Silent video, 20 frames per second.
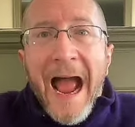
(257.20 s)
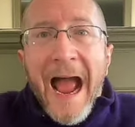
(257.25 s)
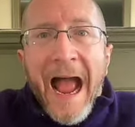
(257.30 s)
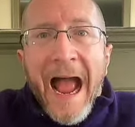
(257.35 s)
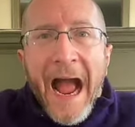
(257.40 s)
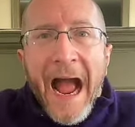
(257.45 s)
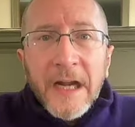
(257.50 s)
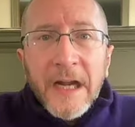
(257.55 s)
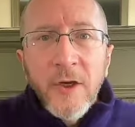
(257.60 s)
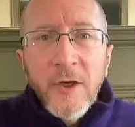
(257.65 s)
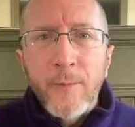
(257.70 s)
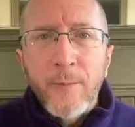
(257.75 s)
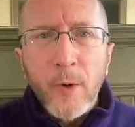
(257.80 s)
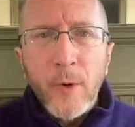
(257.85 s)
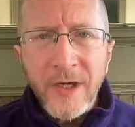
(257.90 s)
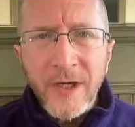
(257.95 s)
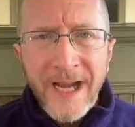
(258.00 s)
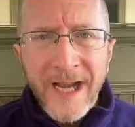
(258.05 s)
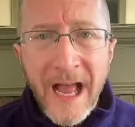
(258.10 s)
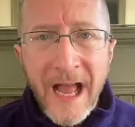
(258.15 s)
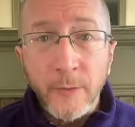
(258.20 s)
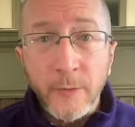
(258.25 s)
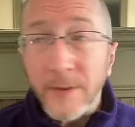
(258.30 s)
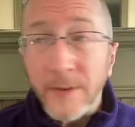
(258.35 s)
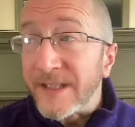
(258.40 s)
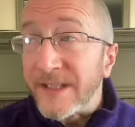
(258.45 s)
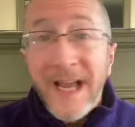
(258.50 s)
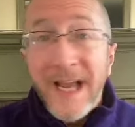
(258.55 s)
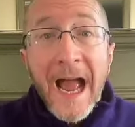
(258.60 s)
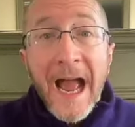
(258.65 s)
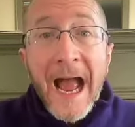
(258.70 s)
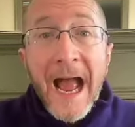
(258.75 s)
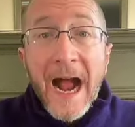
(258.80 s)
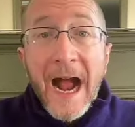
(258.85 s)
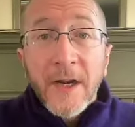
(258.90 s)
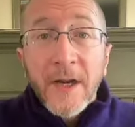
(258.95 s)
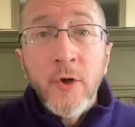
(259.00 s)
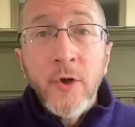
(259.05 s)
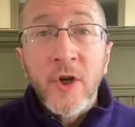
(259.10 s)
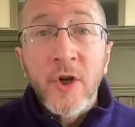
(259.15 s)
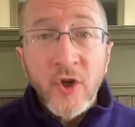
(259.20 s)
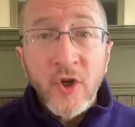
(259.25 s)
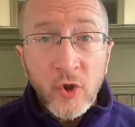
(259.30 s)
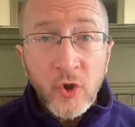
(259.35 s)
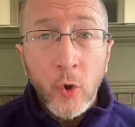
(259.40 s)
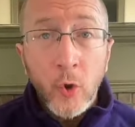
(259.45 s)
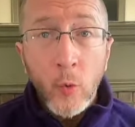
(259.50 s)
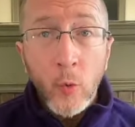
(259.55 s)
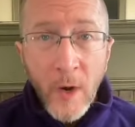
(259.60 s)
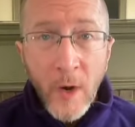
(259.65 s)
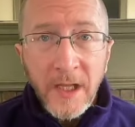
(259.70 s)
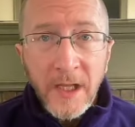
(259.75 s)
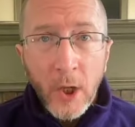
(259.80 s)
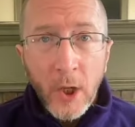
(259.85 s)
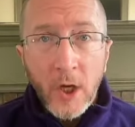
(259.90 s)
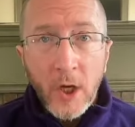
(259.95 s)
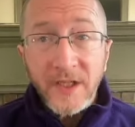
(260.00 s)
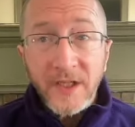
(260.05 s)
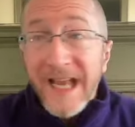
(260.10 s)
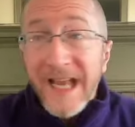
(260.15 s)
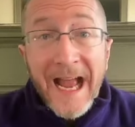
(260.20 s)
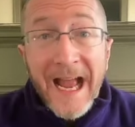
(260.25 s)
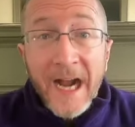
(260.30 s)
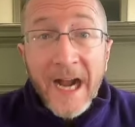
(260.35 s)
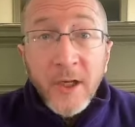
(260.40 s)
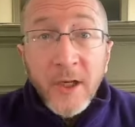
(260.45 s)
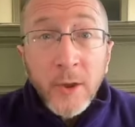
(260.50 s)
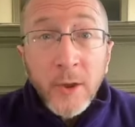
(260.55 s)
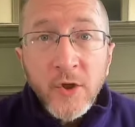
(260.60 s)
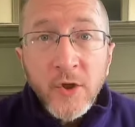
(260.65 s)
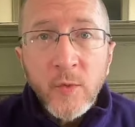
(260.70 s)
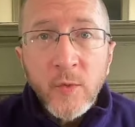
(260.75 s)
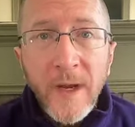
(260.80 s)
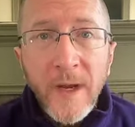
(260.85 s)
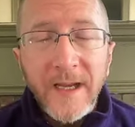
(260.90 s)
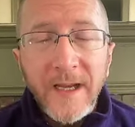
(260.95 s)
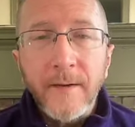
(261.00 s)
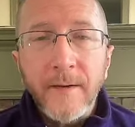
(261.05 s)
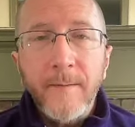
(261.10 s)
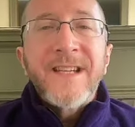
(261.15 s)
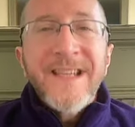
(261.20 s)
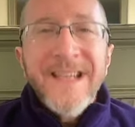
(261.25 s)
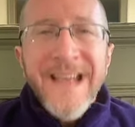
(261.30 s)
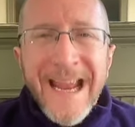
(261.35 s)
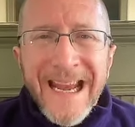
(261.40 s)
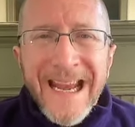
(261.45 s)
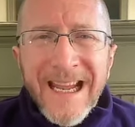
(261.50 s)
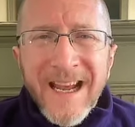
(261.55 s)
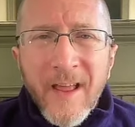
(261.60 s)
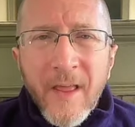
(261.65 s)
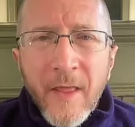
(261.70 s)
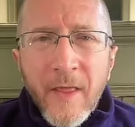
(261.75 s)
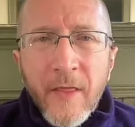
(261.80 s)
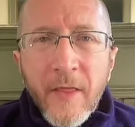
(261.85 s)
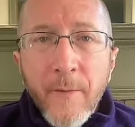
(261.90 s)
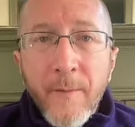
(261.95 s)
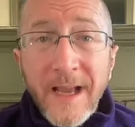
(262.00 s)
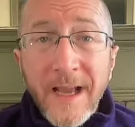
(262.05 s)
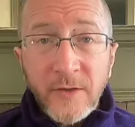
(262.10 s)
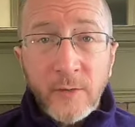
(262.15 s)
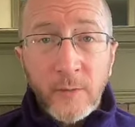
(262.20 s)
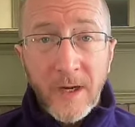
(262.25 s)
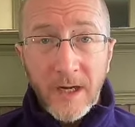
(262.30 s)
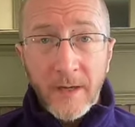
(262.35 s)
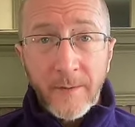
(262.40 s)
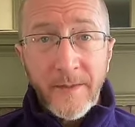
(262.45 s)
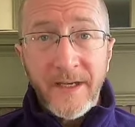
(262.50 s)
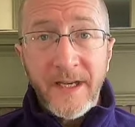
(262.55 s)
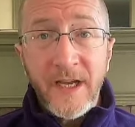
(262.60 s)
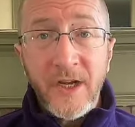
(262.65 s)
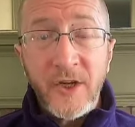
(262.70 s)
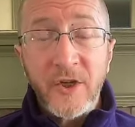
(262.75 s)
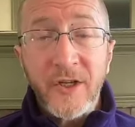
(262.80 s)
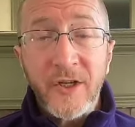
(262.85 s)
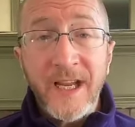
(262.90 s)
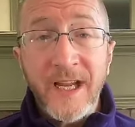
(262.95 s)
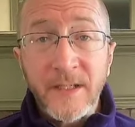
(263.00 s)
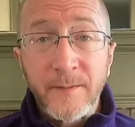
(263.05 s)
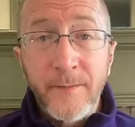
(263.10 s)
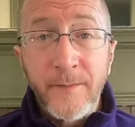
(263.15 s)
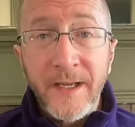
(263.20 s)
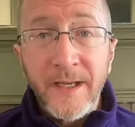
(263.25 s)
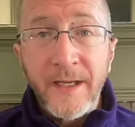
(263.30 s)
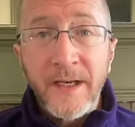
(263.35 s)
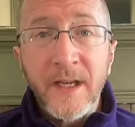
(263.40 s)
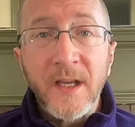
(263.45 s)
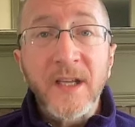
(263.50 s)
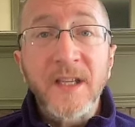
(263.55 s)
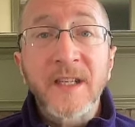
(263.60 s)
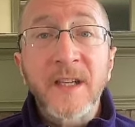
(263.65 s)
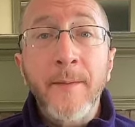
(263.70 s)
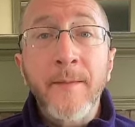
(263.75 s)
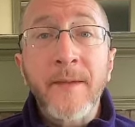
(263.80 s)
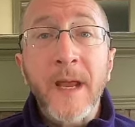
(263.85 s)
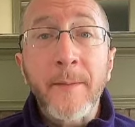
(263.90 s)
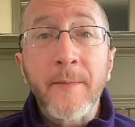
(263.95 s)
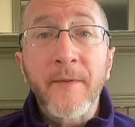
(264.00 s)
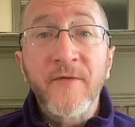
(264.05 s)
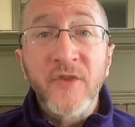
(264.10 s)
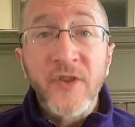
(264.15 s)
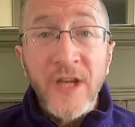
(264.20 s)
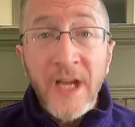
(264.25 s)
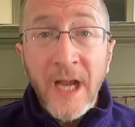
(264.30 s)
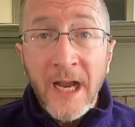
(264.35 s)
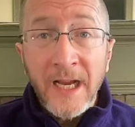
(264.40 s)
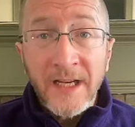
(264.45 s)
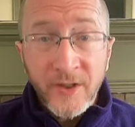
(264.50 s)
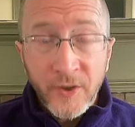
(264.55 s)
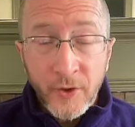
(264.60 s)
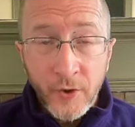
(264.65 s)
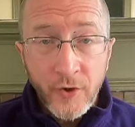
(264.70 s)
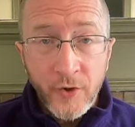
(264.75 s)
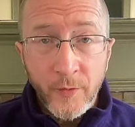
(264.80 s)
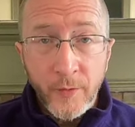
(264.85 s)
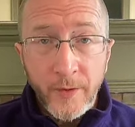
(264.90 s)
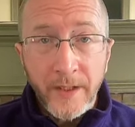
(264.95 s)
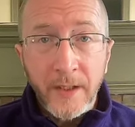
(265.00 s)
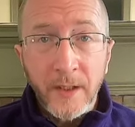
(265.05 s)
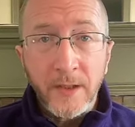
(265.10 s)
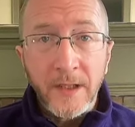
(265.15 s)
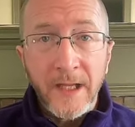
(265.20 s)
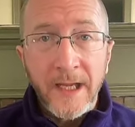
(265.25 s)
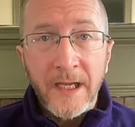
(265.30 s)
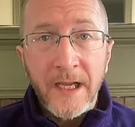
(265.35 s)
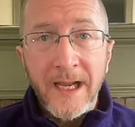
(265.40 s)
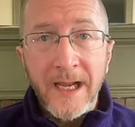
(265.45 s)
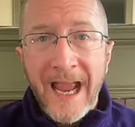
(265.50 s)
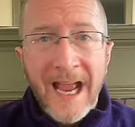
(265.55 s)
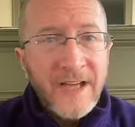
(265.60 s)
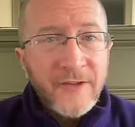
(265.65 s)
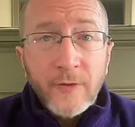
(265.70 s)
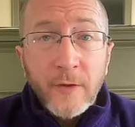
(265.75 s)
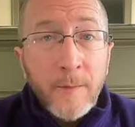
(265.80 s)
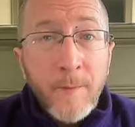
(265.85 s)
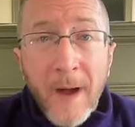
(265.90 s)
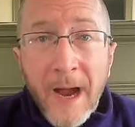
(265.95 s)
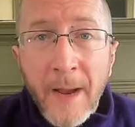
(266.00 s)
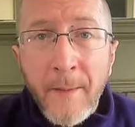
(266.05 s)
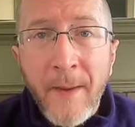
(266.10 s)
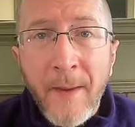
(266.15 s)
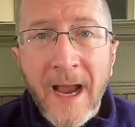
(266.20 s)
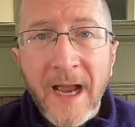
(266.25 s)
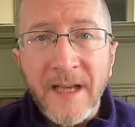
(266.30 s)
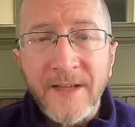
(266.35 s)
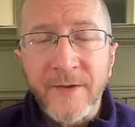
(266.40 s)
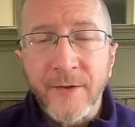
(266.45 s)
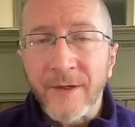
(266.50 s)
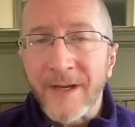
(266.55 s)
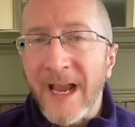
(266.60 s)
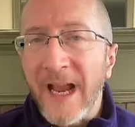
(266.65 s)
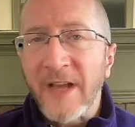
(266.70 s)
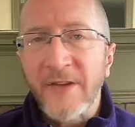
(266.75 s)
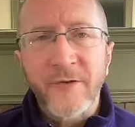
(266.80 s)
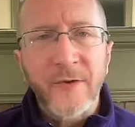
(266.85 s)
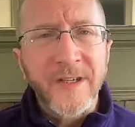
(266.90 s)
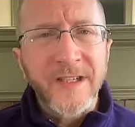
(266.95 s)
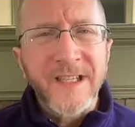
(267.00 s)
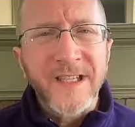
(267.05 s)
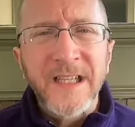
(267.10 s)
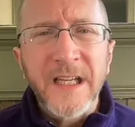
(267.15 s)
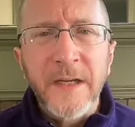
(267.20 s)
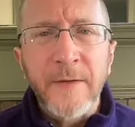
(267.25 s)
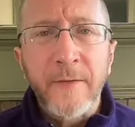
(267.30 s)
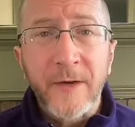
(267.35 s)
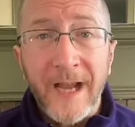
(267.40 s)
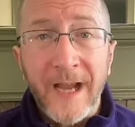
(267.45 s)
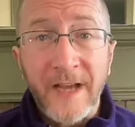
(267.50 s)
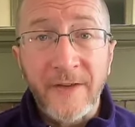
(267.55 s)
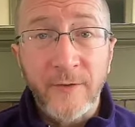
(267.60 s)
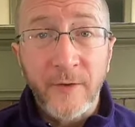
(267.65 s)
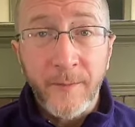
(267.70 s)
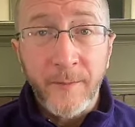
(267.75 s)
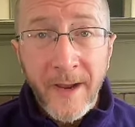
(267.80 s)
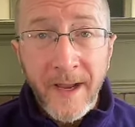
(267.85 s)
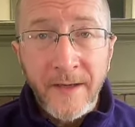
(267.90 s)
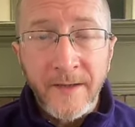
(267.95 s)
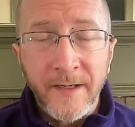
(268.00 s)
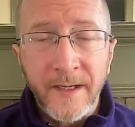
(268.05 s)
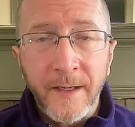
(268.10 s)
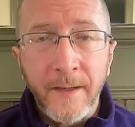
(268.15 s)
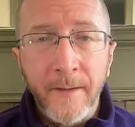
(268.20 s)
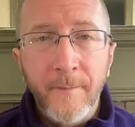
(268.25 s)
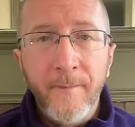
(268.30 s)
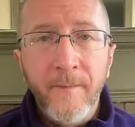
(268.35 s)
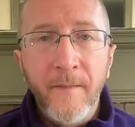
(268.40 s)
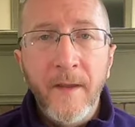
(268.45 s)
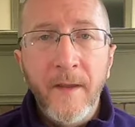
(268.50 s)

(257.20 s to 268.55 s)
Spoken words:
How do you burn calories? How do you control weight loss? How do you lose weight? To date, the best recommendation has been some type of GI surgery, like a gastric bypass or gastric sleeve or gastric banding.